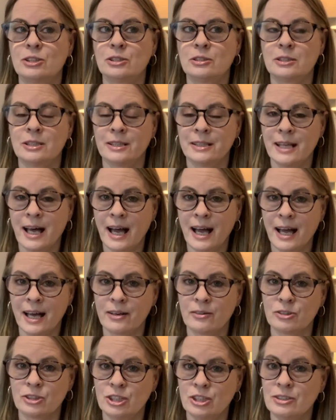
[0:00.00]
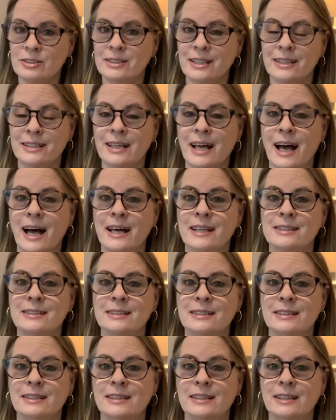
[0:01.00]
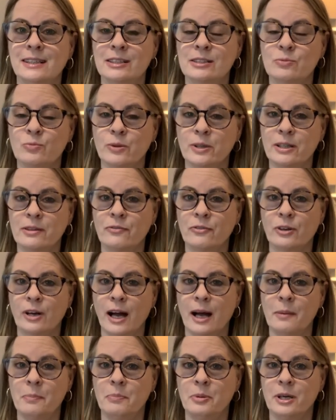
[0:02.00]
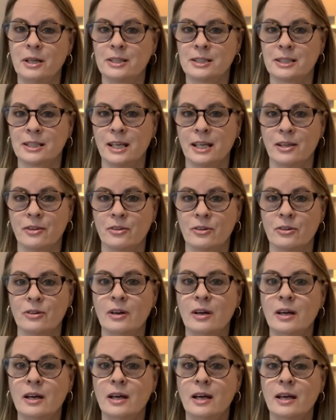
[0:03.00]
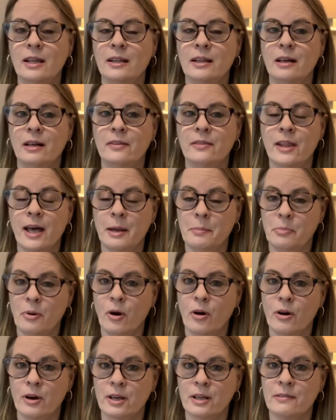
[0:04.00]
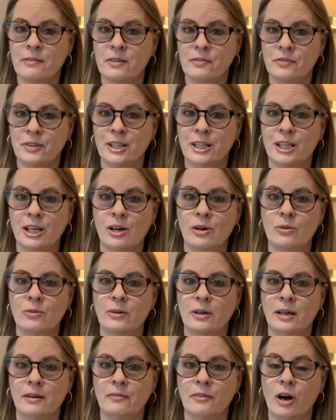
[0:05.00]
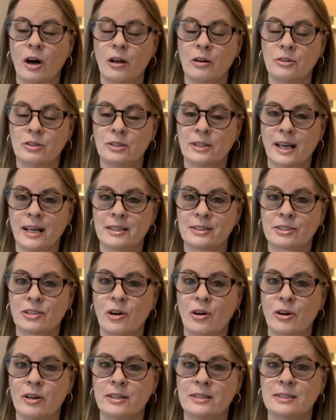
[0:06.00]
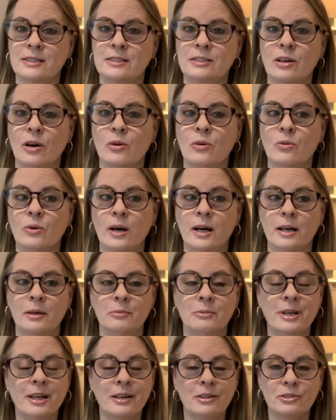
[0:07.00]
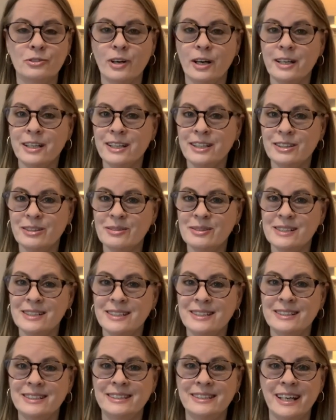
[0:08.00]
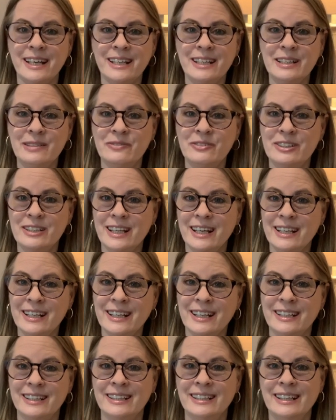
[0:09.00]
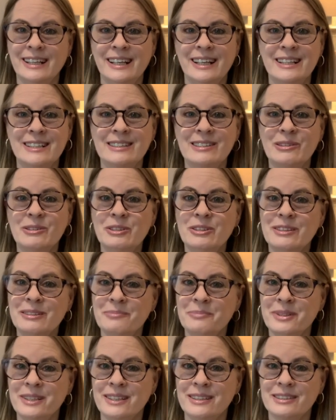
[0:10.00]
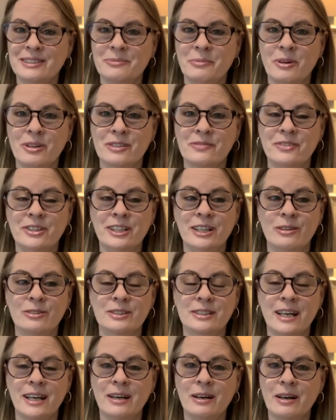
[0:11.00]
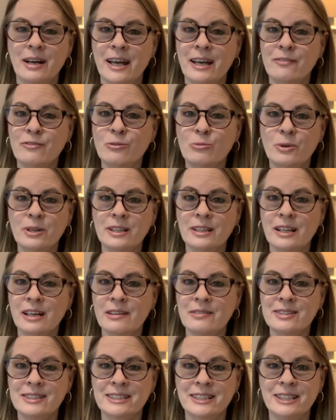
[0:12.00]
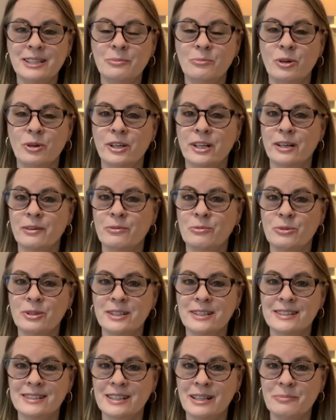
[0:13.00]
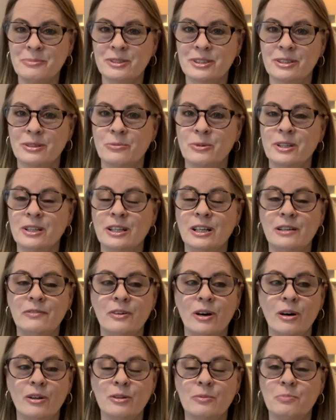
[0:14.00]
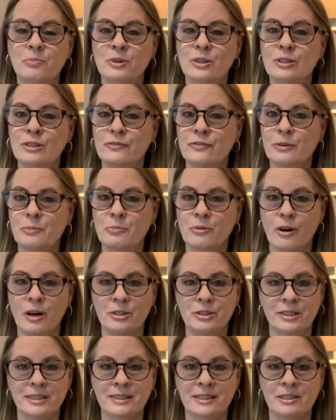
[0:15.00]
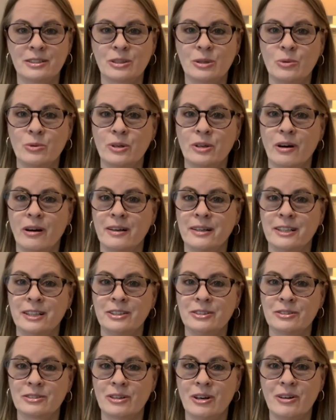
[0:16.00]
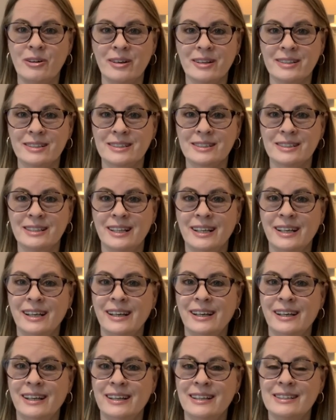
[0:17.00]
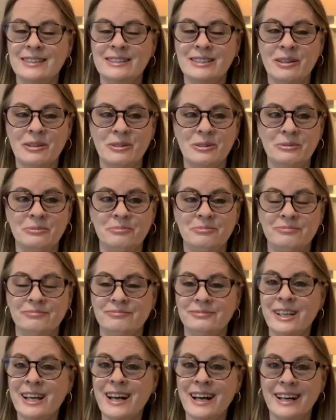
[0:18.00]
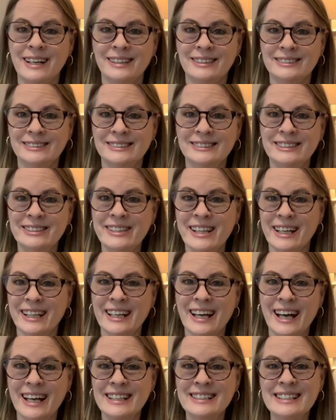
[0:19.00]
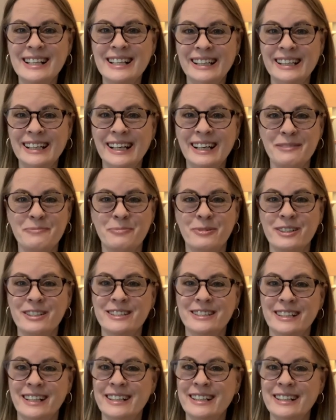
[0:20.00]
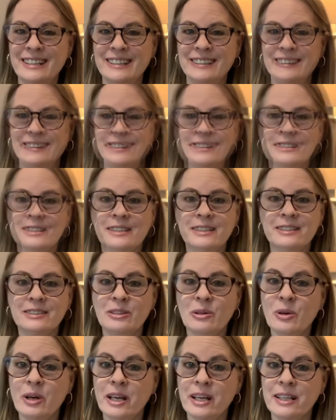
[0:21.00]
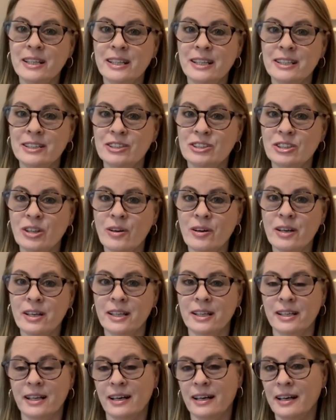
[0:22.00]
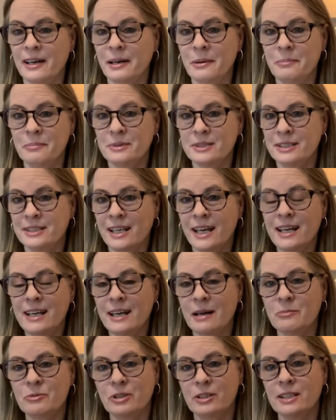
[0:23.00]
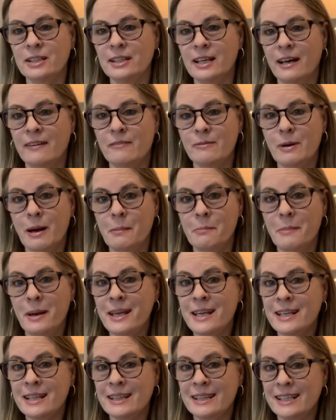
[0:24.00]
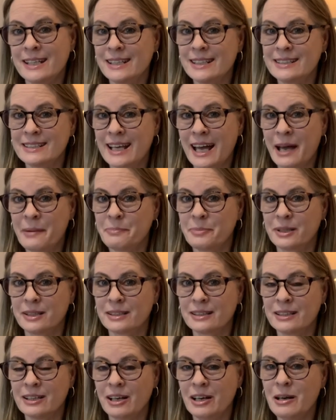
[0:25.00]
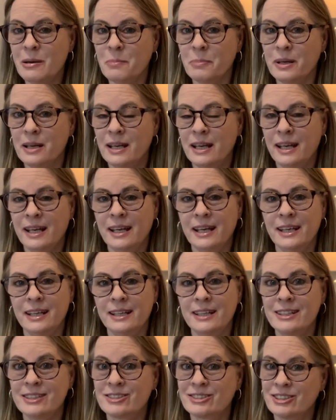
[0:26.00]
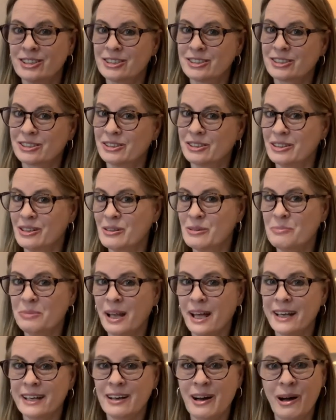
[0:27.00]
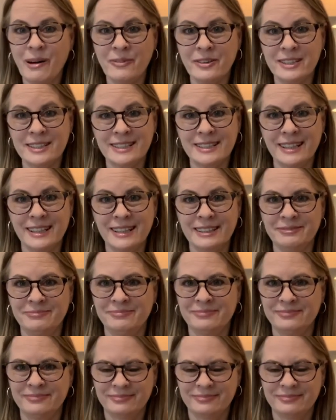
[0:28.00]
tonight on Tuesday nights is whenever I put together that part of the video of all of you guys' carts. So uh, yeah, try to get those in today if you can, so you can be in tomorrow's videos. Everyone loves seeing what everyone is up to. We love all the beautiful projects that are going on in your carts. So yeah, do that, guys. I appreciate it, guys. Let's go ahead and get started. Um, today, I'm drinking out of my Make Things Happen cup, and it's just good old black coffee today.